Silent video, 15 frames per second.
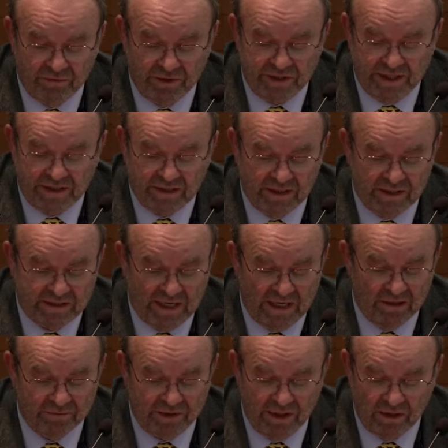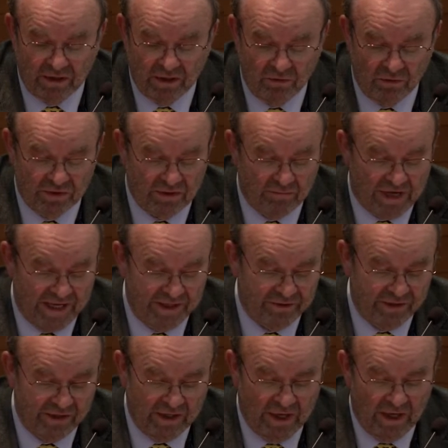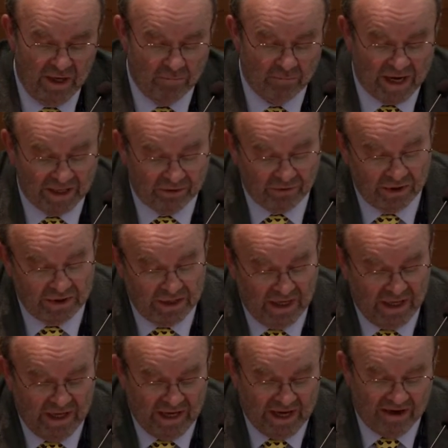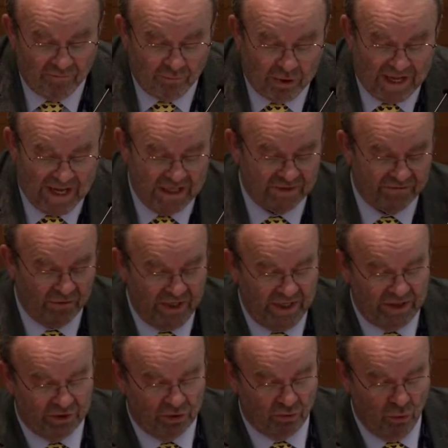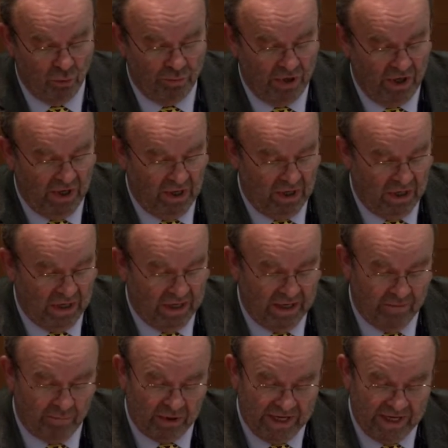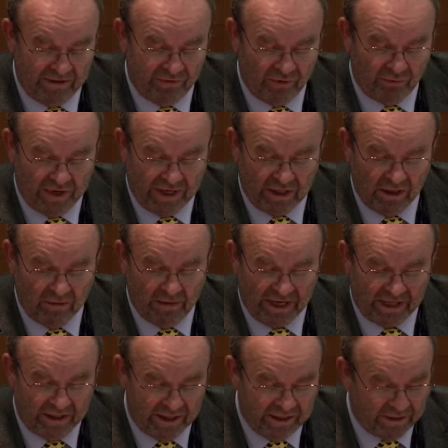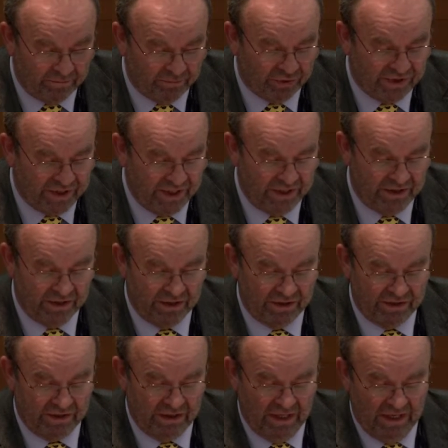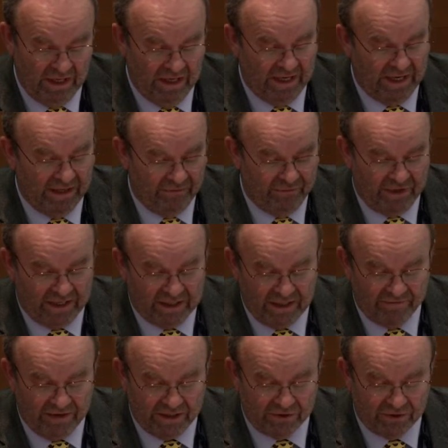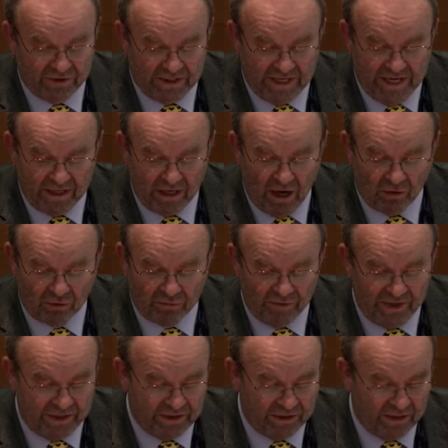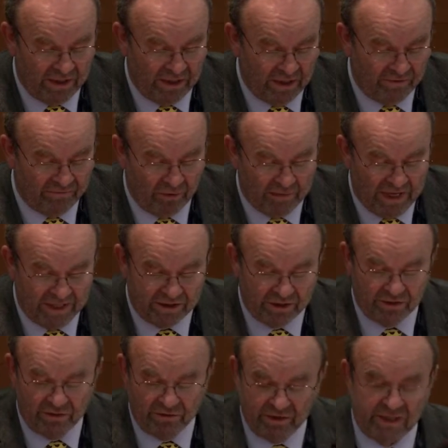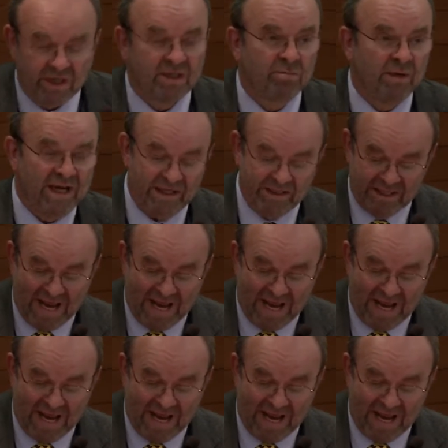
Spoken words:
rejected asylum seeker, and who's a migrant. Have plans for each group, plan for regular migration procedures, and effective and sustained outreach and information to the displaced